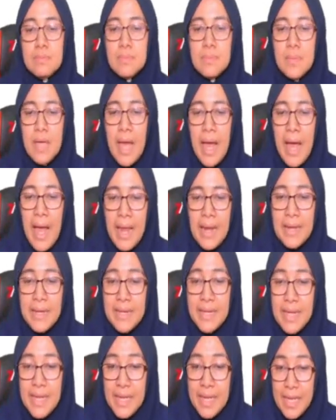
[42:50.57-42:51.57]
And
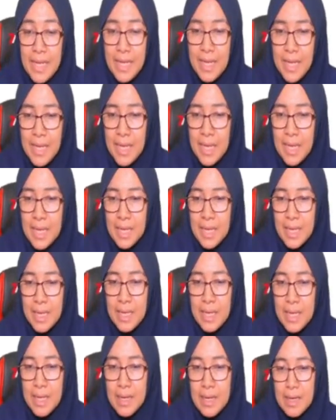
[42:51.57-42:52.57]
D
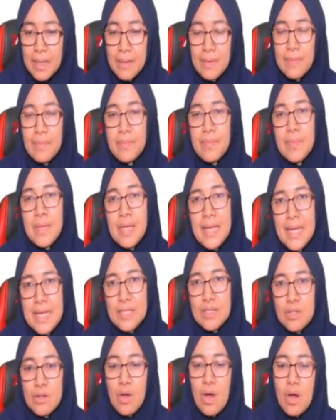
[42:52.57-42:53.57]

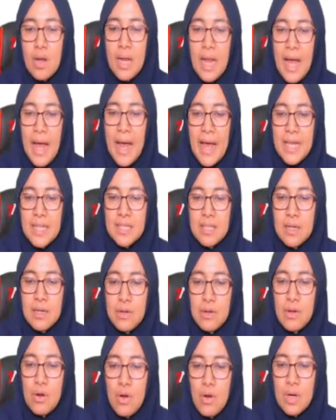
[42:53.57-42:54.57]
is called as
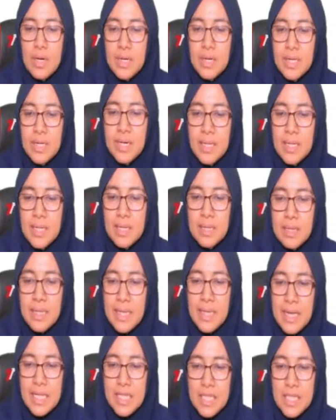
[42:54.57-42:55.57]
nodal
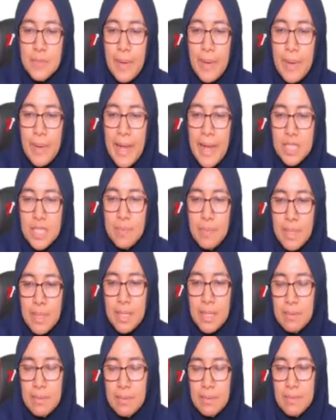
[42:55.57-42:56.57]
displacement.
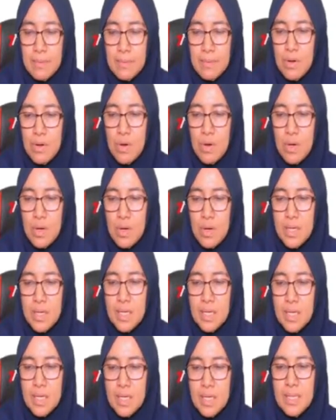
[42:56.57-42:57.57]
Nodal
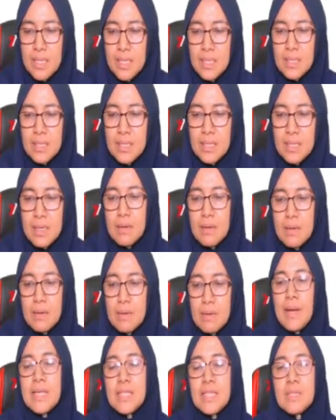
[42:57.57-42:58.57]

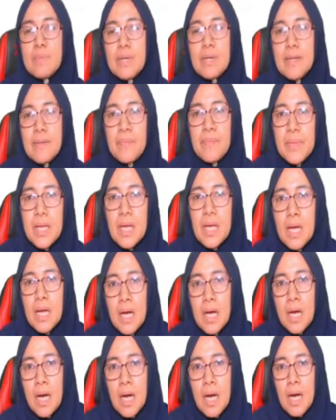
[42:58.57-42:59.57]
displacement.
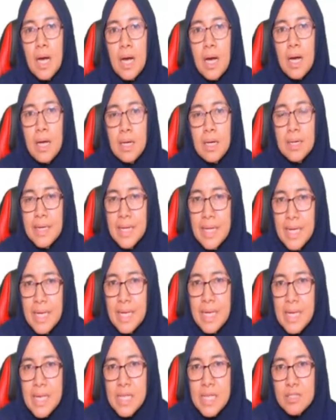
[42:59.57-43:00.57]

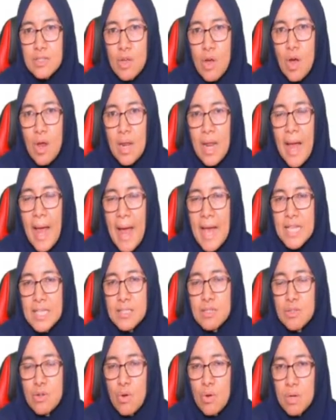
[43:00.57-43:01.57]
D is called as
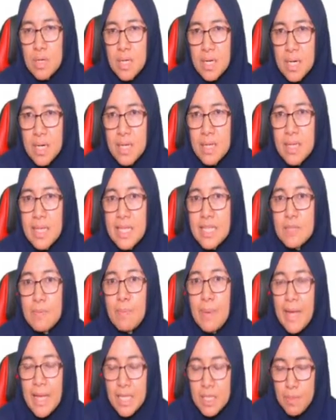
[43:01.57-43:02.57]
nodal
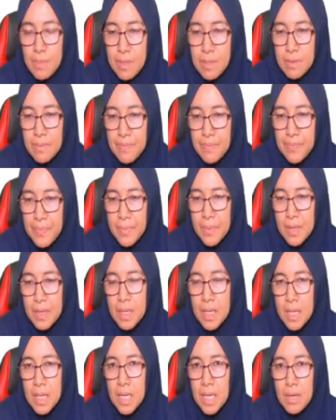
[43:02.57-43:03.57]
displacement.
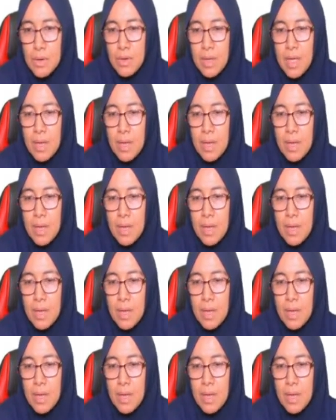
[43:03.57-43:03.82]
Okay,